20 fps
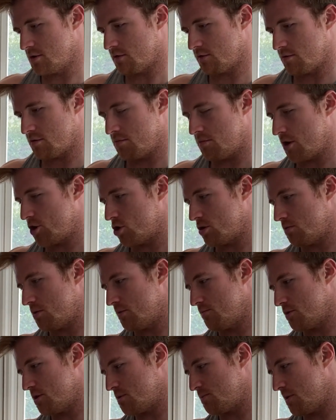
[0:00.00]
From a measurement
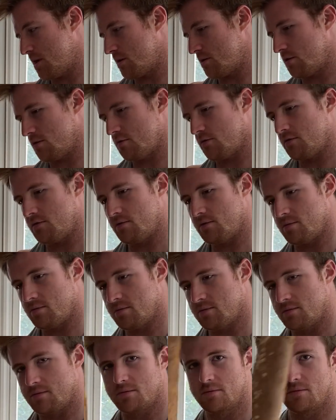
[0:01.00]
perspective,
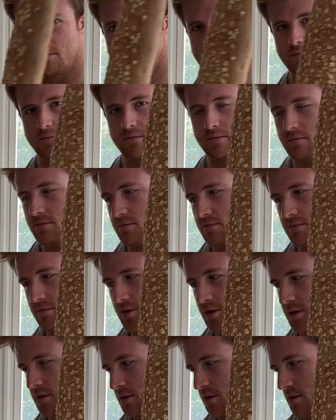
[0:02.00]

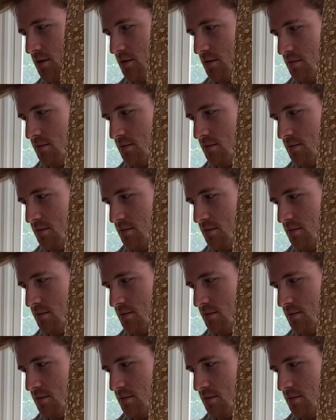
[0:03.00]
this.